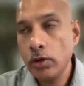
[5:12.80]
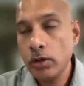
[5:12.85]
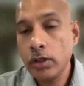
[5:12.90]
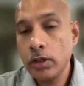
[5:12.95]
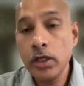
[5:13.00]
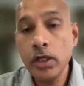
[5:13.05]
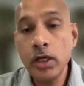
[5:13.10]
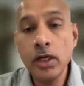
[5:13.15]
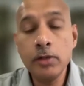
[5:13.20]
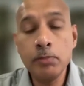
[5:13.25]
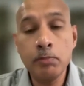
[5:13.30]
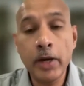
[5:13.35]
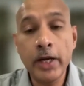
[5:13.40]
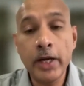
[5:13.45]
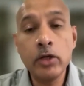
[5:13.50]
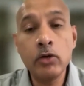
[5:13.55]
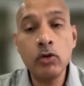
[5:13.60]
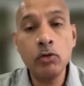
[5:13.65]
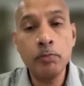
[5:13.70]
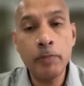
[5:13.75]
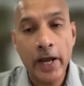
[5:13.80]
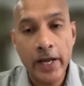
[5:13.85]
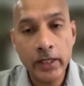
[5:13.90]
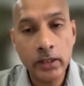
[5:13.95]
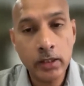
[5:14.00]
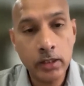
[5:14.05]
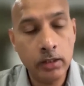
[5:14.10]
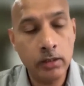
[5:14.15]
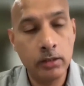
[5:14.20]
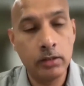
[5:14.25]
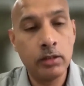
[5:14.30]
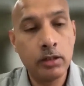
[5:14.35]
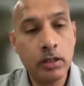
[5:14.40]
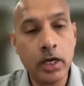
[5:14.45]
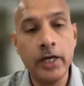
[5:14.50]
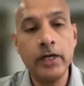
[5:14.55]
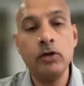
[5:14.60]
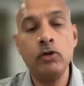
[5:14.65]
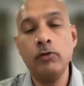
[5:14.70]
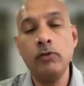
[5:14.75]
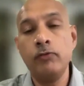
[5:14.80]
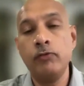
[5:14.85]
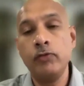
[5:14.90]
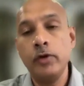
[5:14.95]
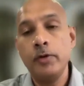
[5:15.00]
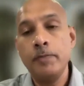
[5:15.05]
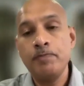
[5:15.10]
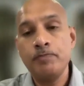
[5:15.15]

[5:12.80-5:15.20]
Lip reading: create micro banking kind of